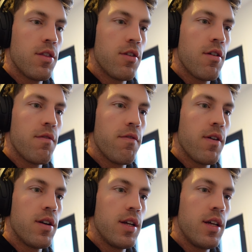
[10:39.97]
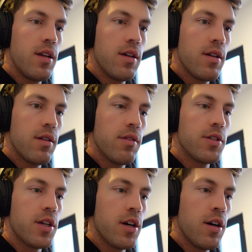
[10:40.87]
third funded.
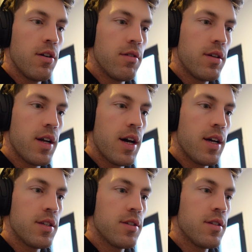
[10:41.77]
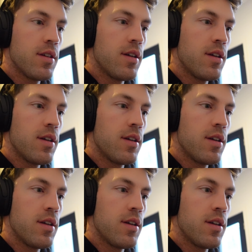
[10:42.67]
Let's go. Nice.